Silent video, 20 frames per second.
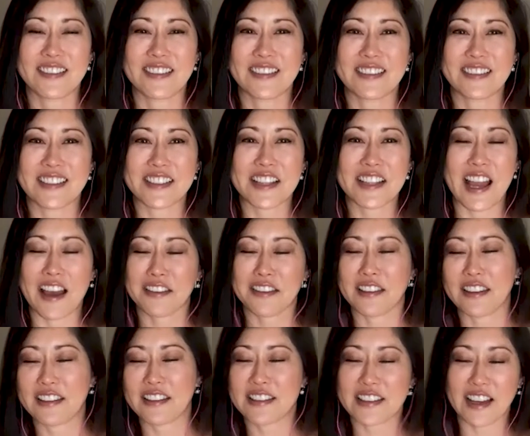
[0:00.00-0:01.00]
just
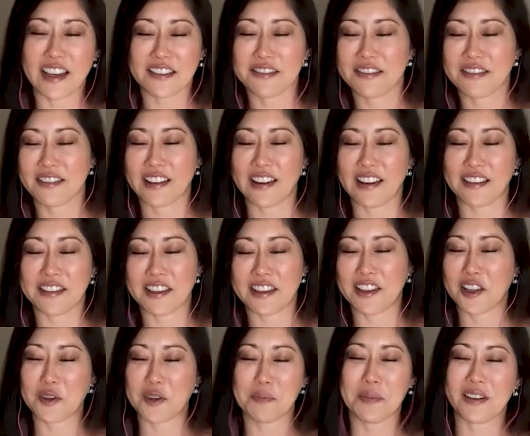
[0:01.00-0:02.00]
athletes at the
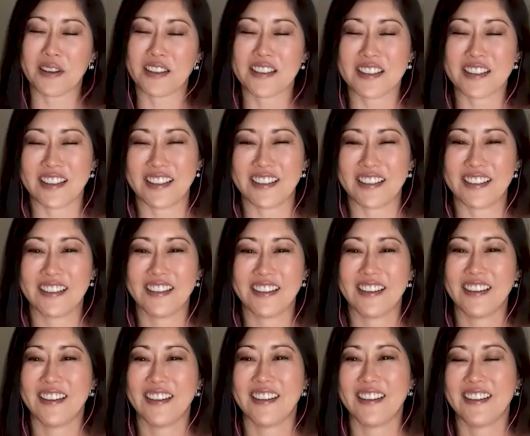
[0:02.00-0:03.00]
Olympics. And
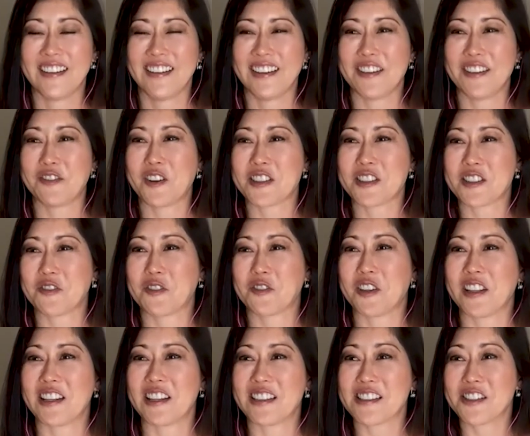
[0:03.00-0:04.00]
it wasn't
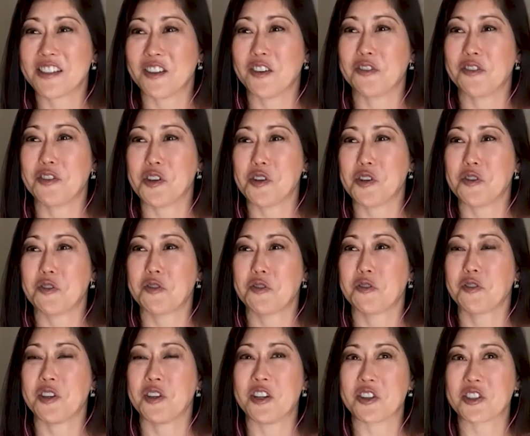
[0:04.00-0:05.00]
really until a
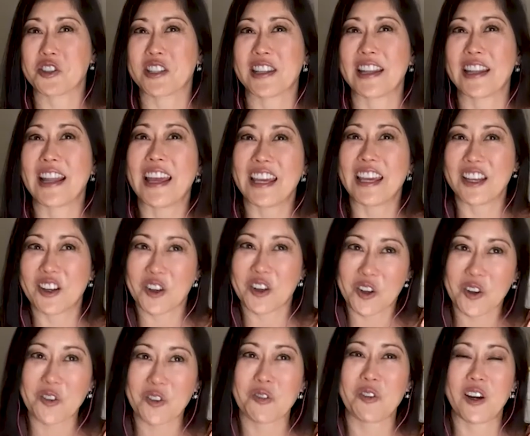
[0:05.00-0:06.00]
few years
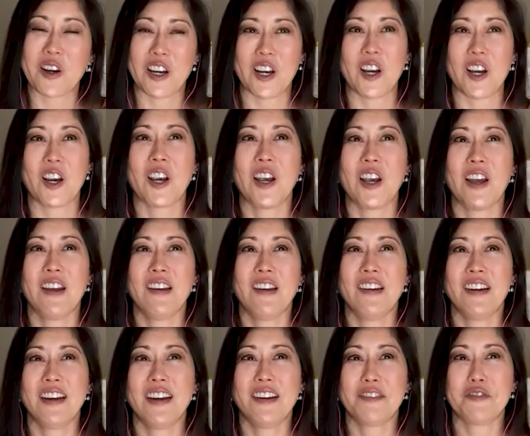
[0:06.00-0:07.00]
later where
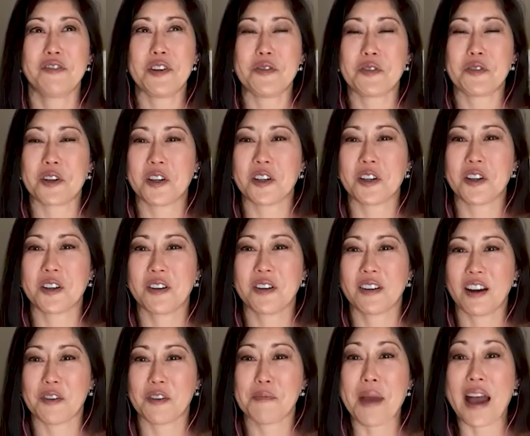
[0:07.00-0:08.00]

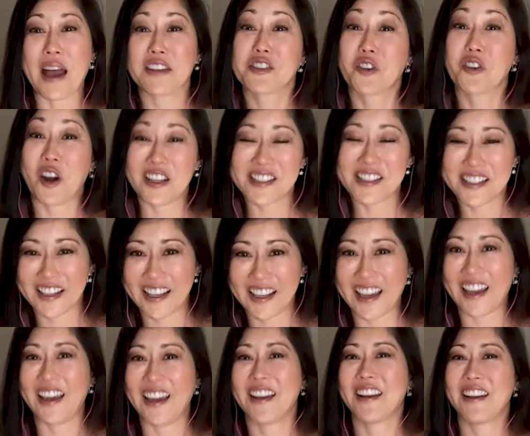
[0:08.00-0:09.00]
our paths crossed
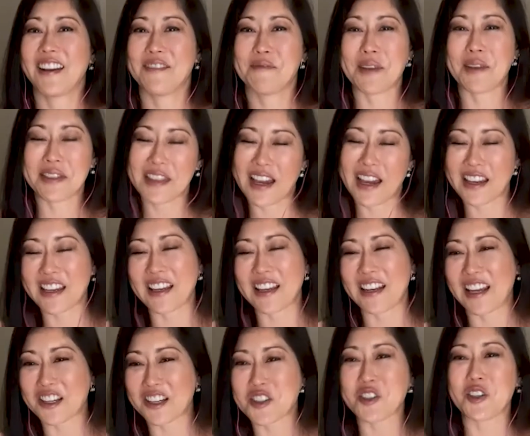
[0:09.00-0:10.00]
again. But that
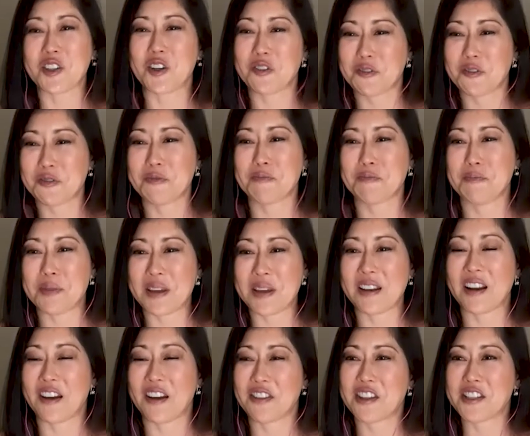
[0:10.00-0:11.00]
connection of
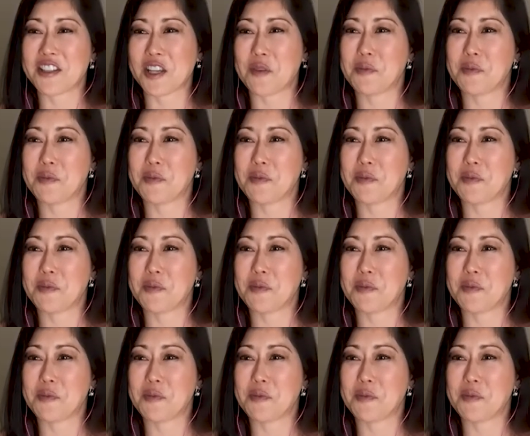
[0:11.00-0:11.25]
being on the same